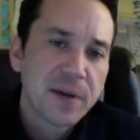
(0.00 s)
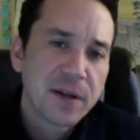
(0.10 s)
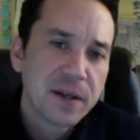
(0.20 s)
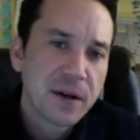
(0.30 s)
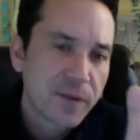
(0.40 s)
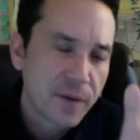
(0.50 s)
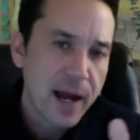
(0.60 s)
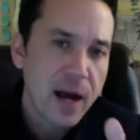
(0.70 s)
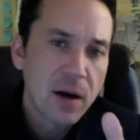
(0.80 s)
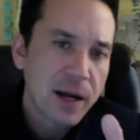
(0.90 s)
But, for
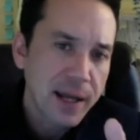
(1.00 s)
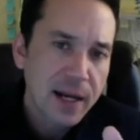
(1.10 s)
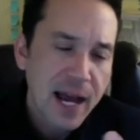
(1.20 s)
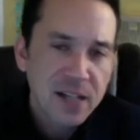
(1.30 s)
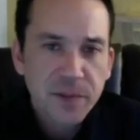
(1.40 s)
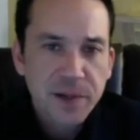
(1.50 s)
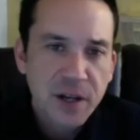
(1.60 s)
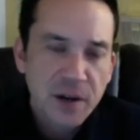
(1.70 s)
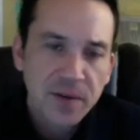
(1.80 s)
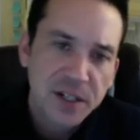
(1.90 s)
now, again, as we go
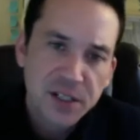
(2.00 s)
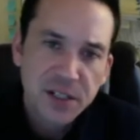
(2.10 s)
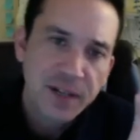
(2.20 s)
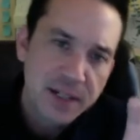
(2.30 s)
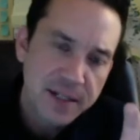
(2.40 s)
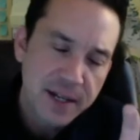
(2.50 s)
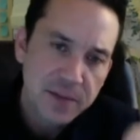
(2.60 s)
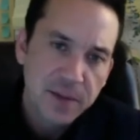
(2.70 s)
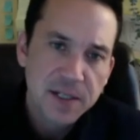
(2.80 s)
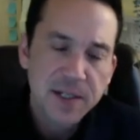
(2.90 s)
through these shifting sands
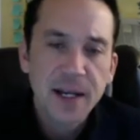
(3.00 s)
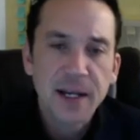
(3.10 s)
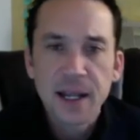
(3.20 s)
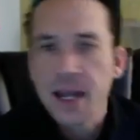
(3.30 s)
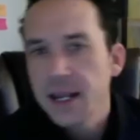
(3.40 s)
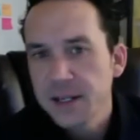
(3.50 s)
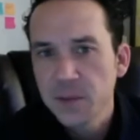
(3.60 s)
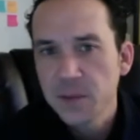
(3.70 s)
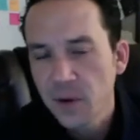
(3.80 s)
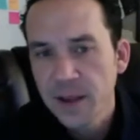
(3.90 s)
with the state and getting some
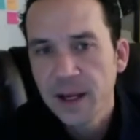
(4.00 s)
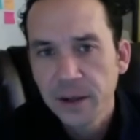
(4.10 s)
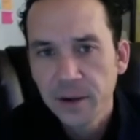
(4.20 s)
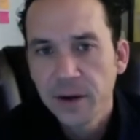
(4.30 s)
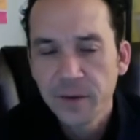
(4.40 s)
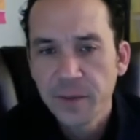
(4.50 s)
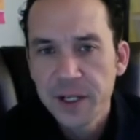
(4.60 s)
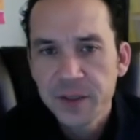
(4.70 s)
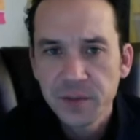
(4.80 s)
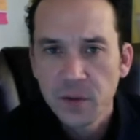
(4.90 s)
more of that clearer information,